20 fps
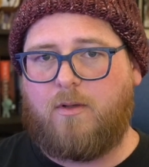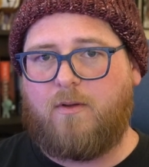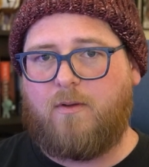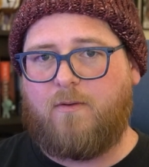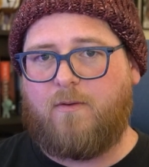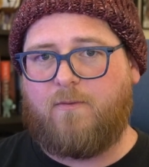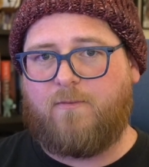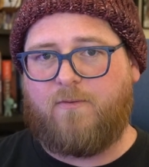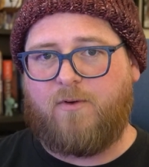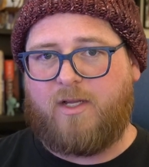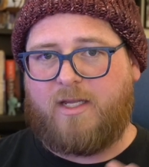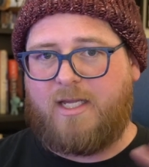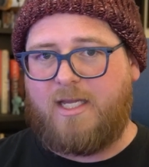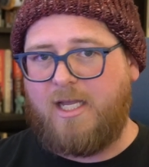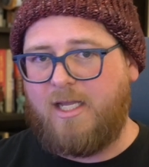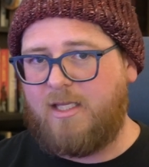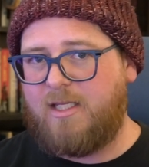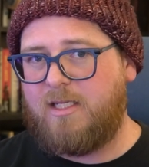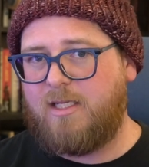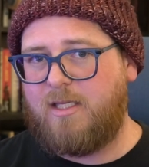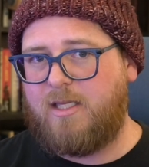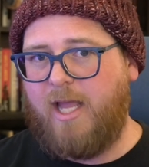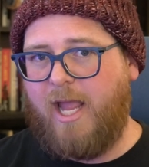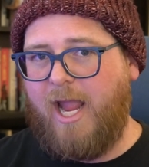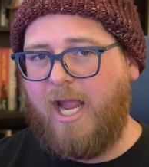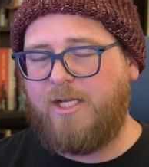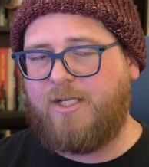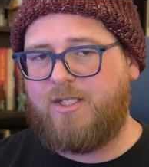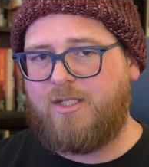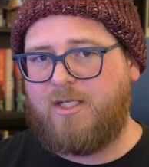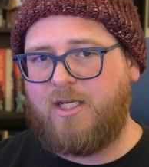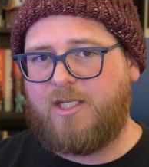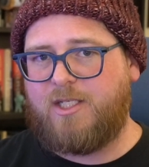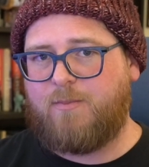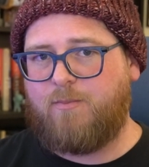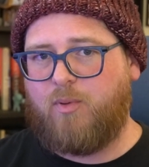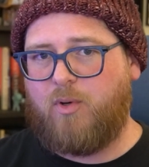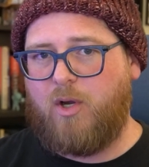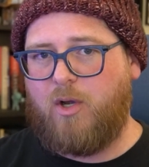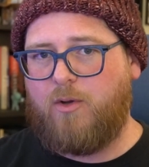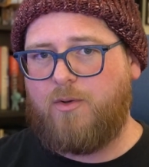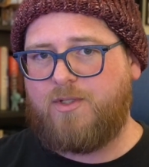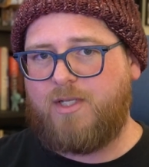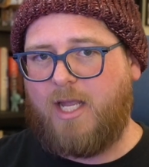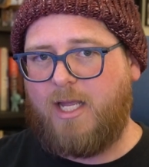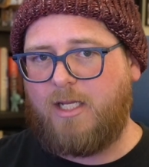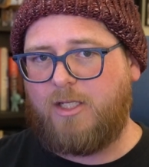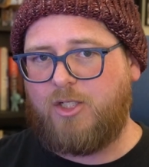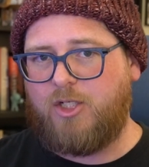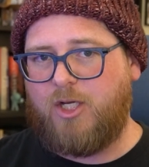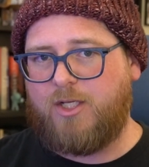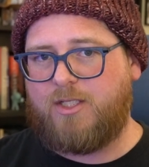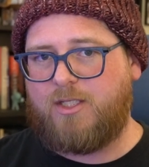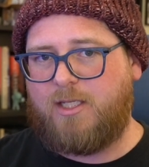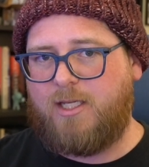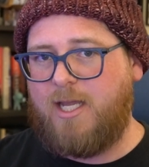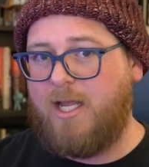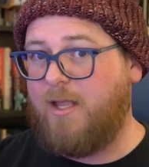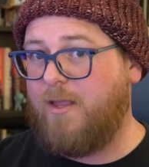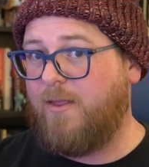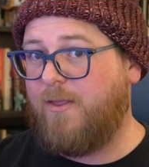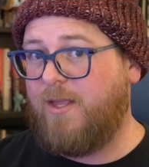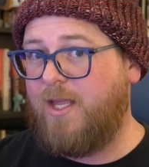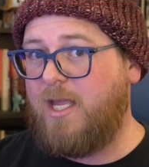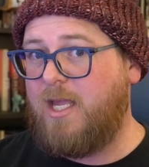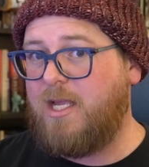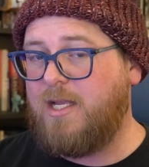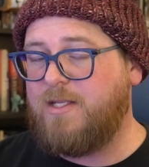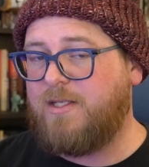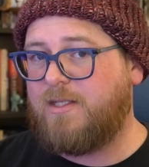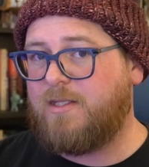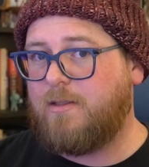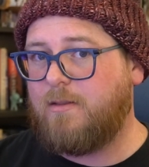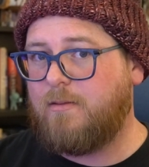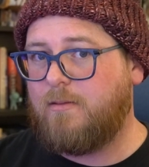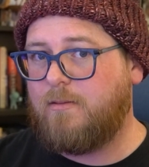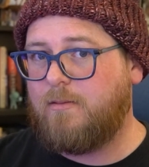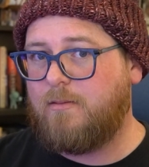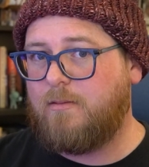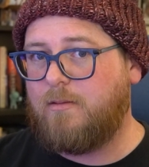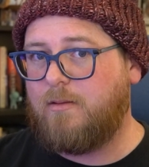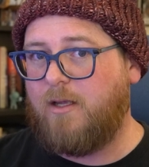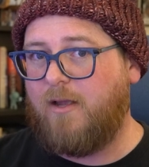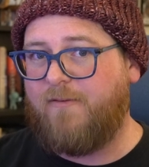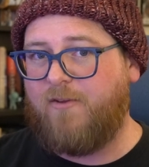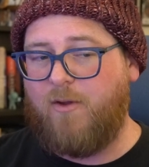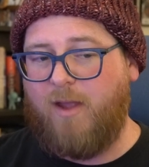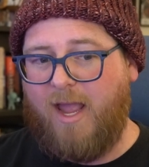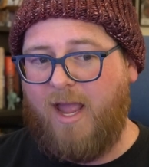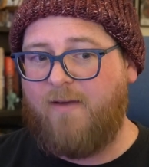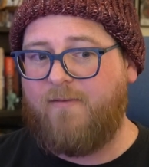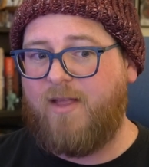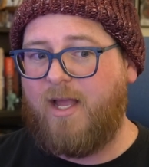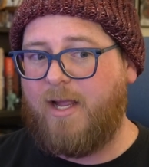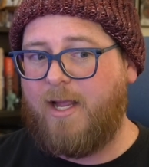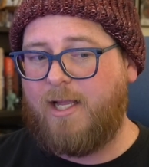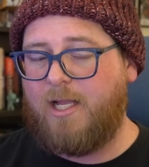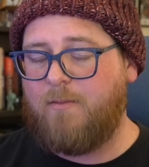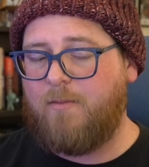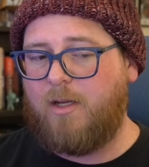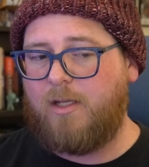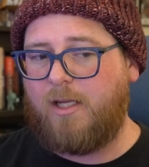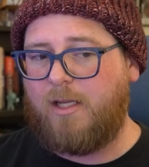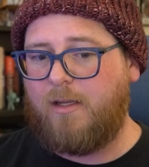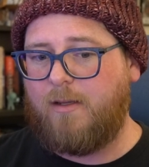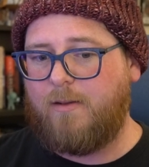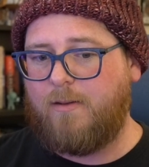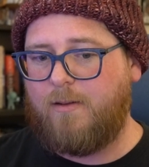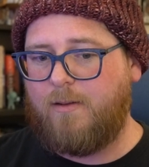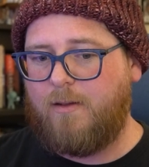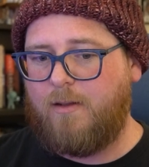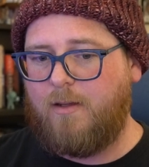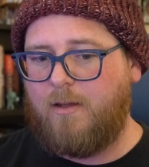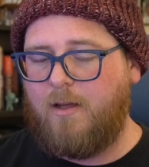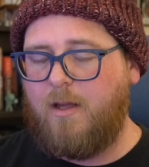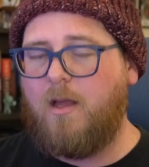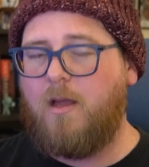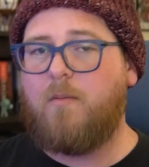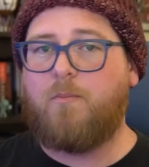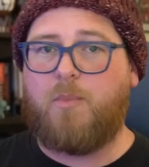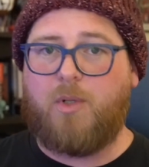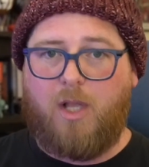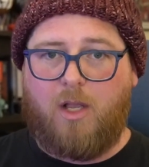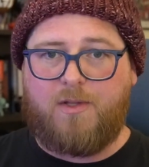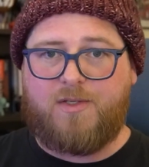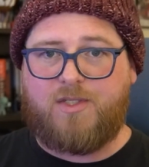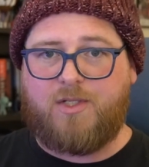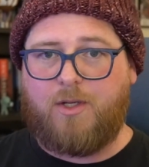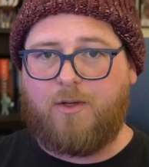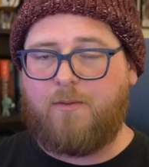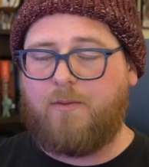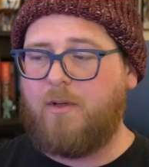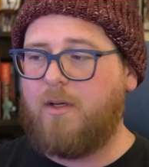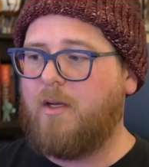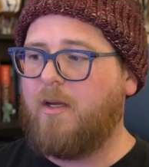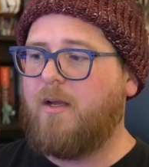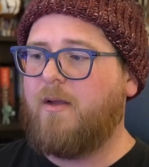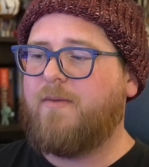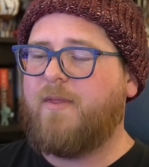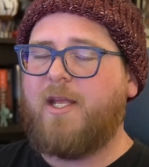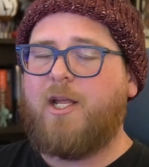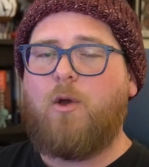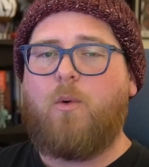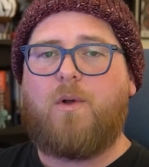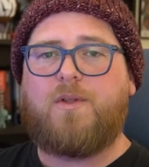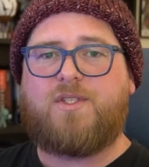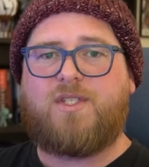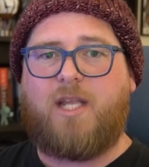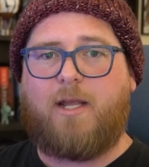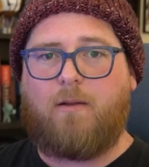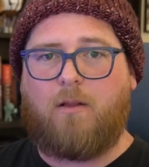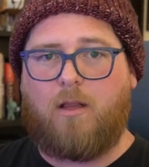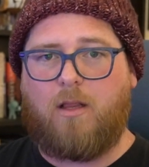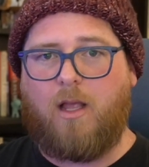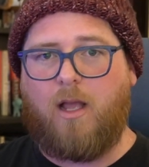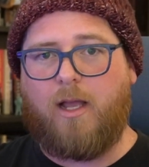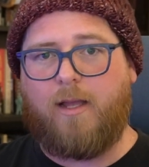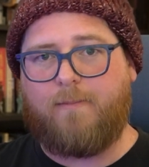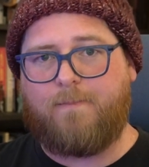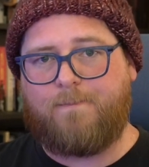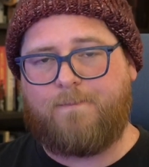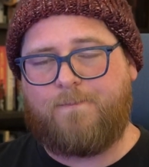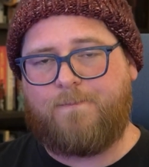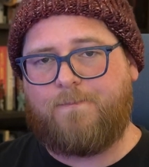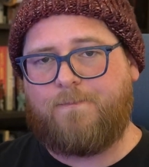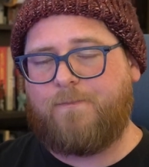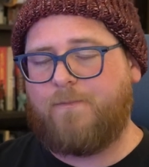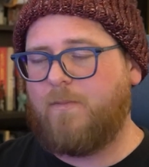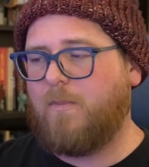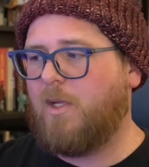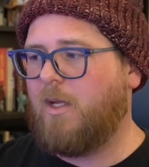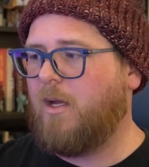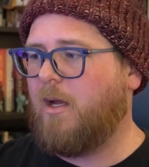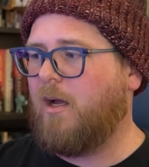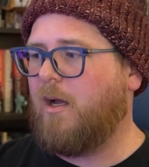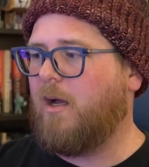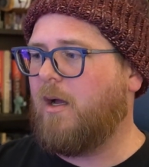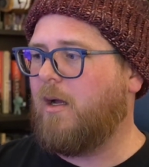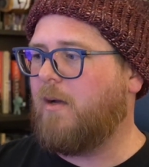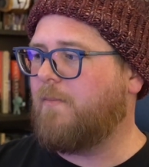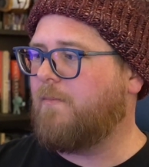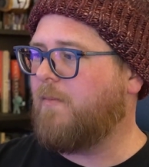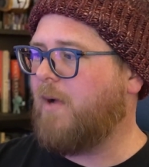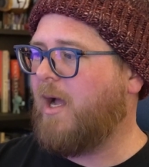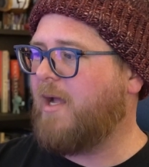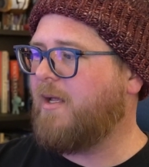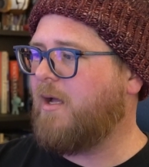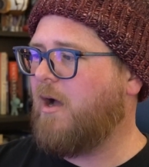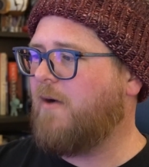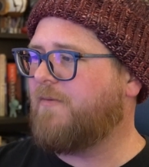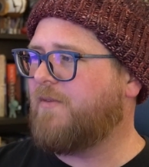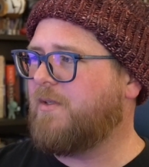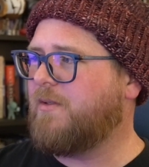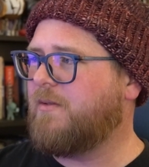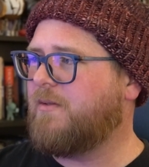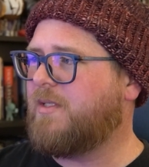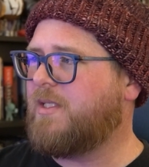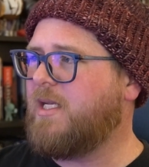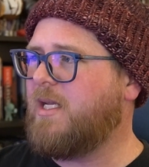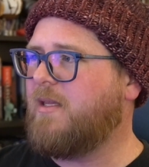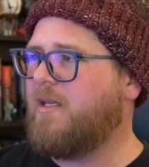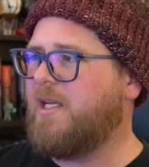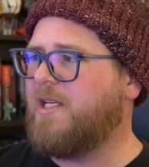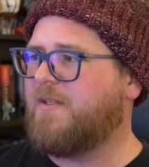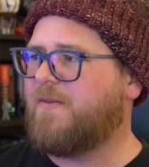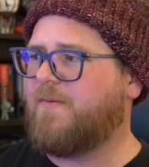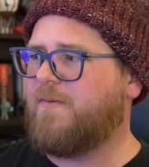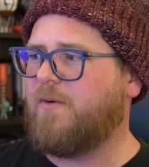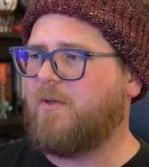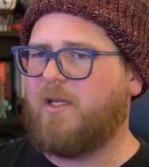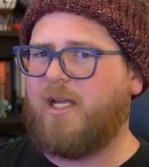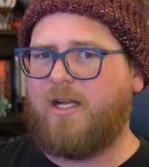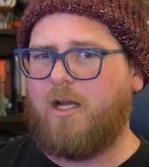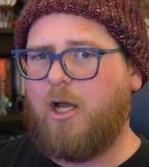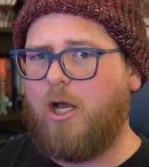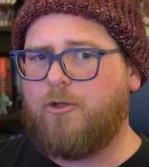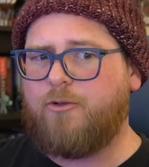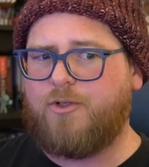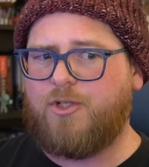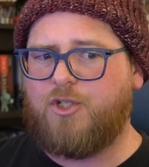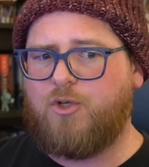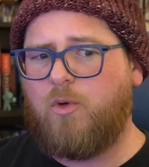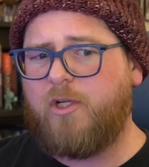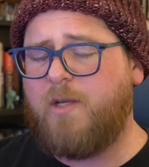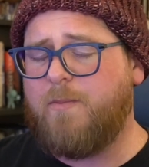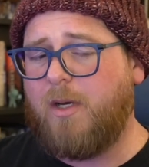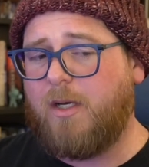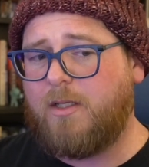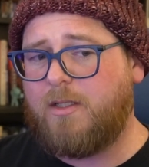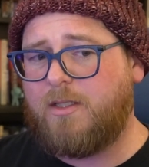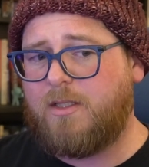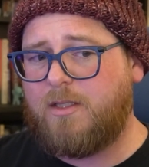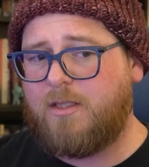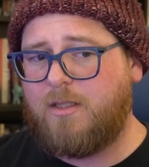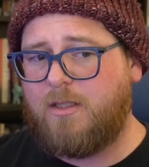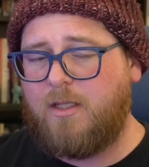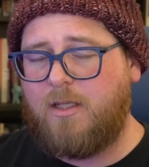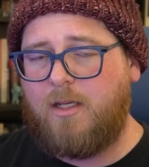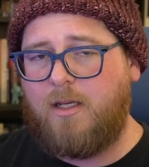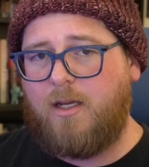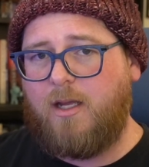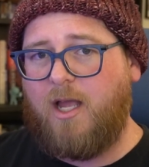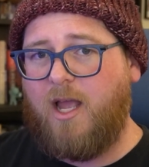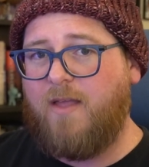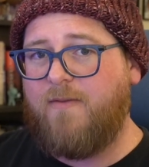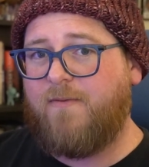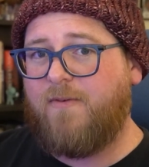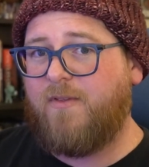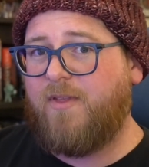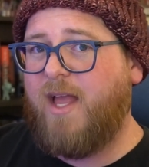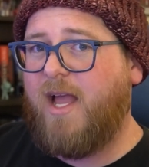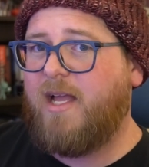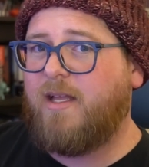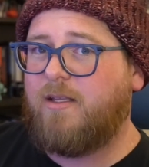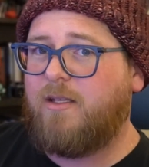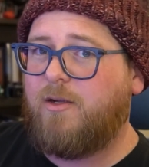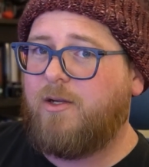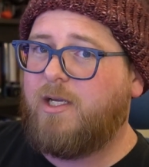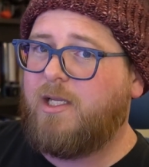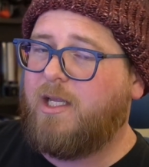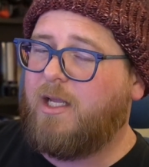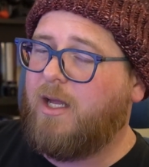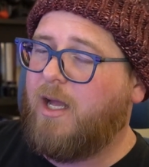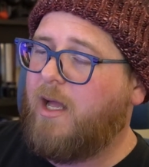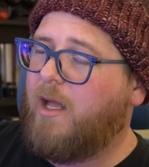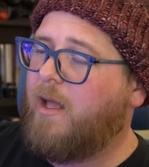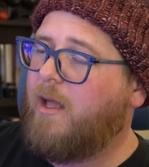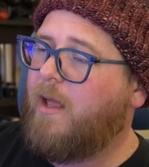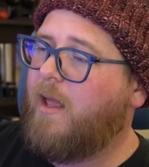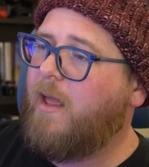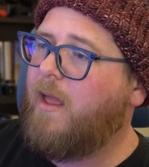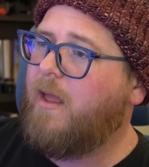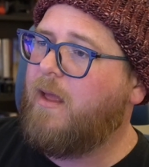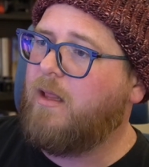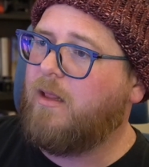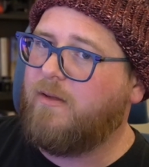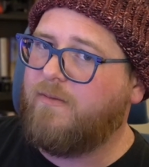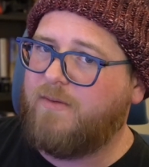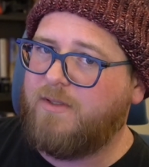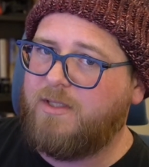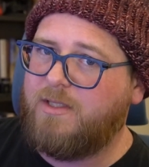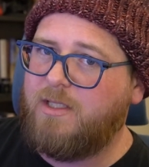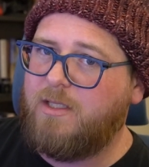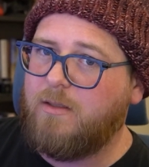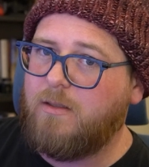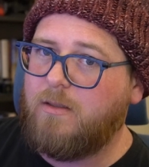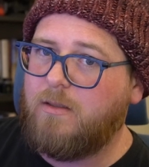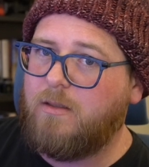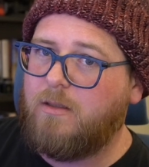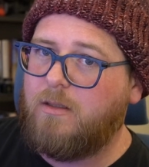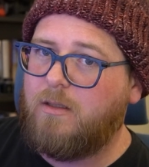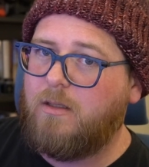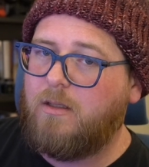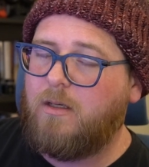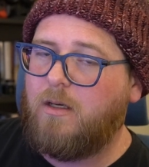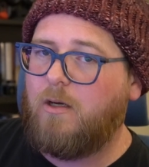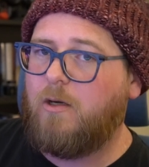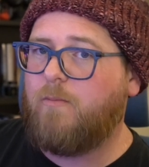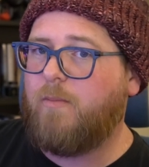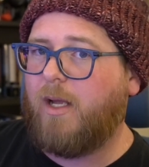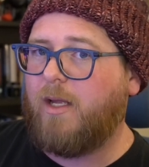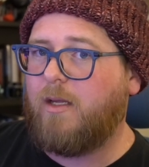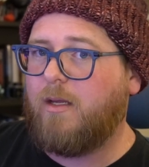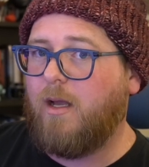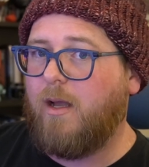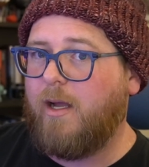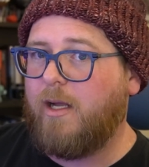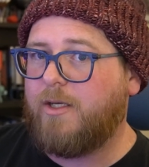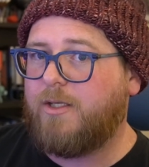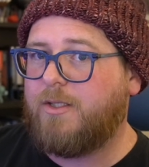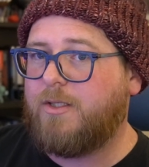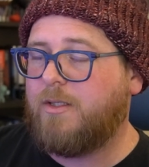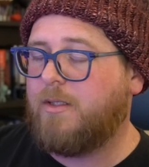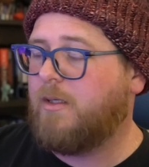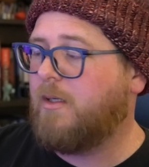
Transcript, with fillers: forget the H6 Pros and just get these if you have that kind of money. But also, they go on sale a lot. Um, I often see these for like 120 bucks. And for that, you're getting a hell of a deal. Oh my gosh.